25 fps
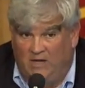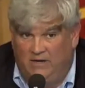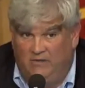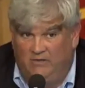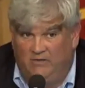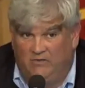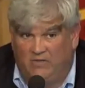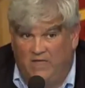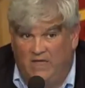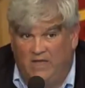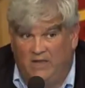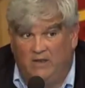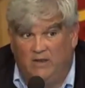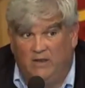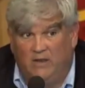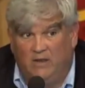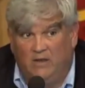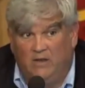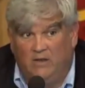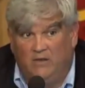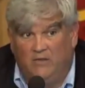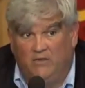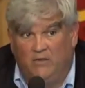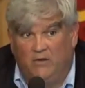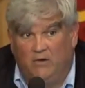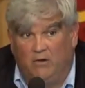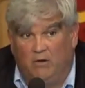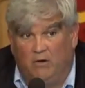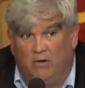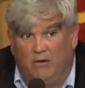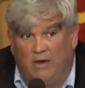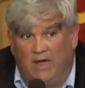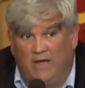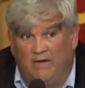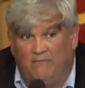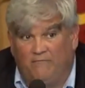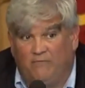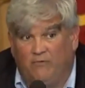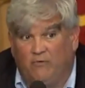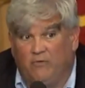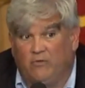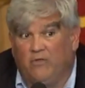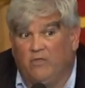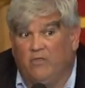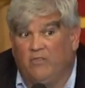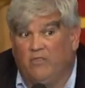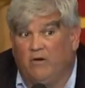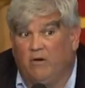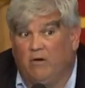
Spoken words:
is that there are efforts,